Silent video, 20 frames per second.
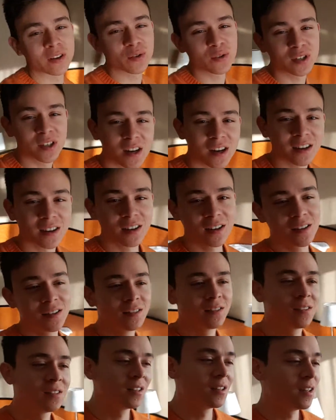Osaka.
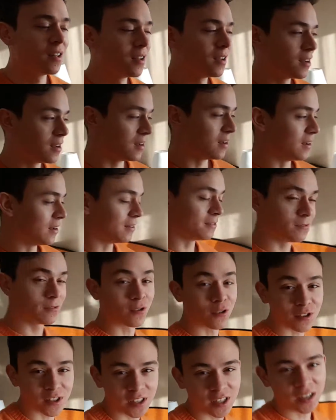Uh,
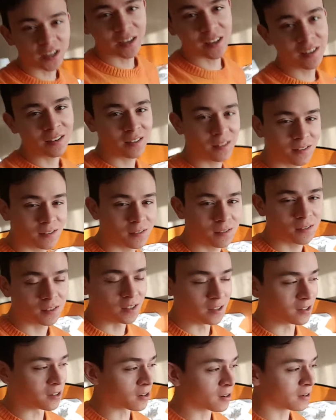first day
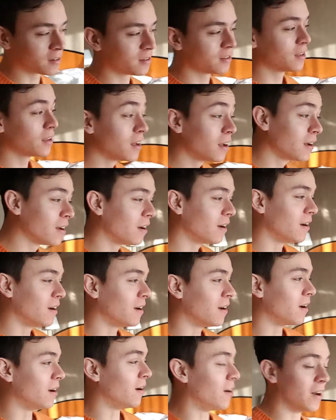here.
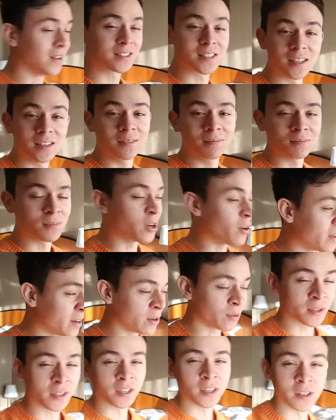Honestly, no
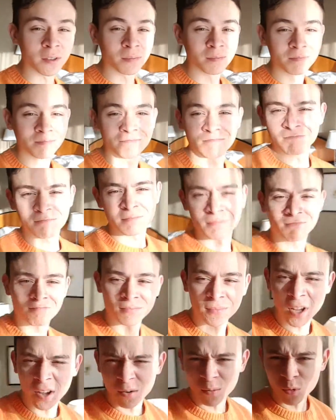idea what to do.
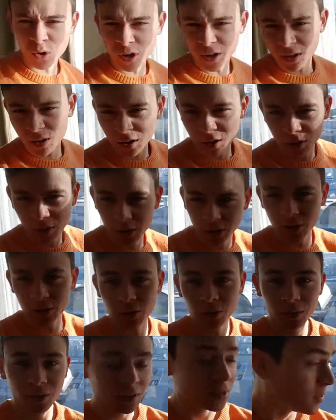Not one clue.